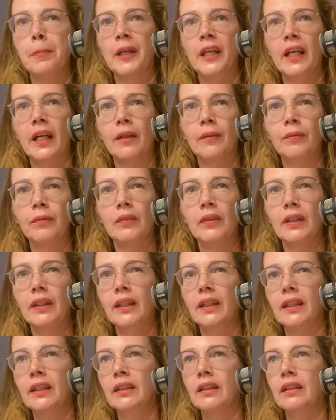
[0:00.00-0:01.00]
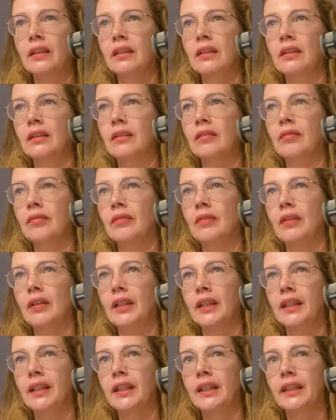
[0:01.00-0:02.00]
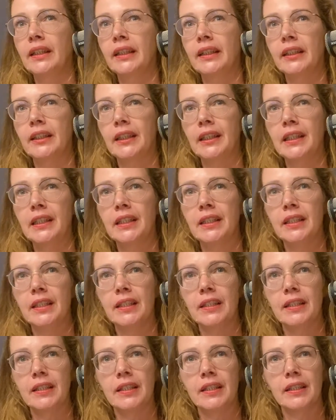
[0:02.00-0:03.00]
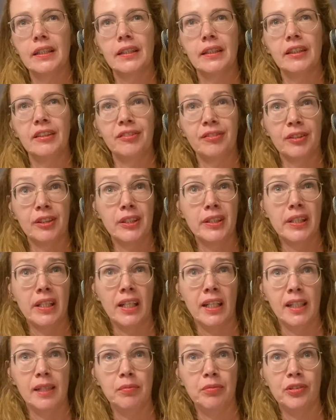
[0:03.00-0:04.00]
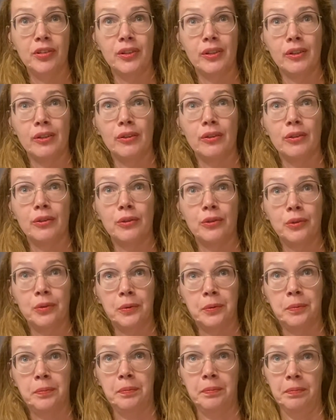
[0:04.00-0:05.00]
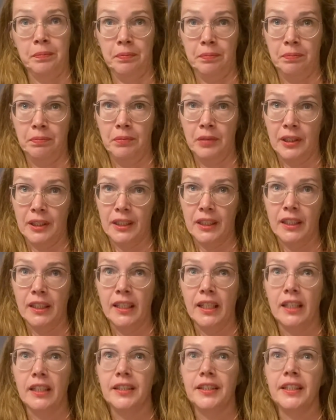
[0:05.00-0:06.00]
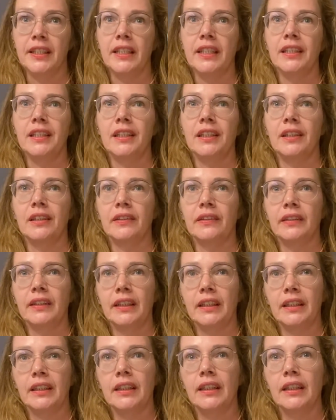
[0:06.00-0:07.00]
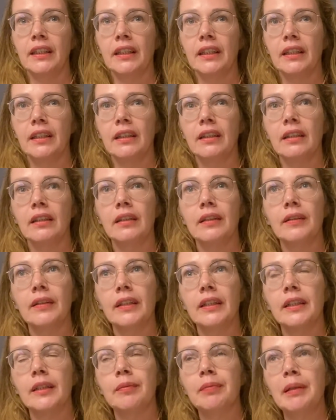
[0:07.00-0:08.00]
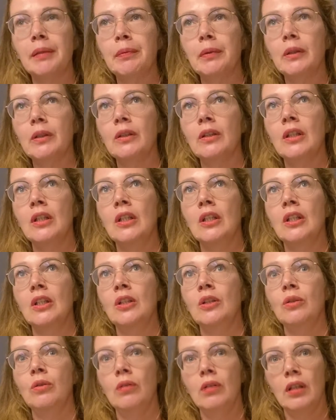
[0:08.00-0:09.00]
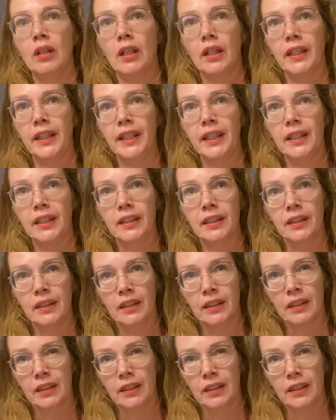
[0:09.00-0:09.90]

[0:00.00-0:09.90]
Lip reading: Yeah, and I think there is different types of personalities, you know, and then there's people who like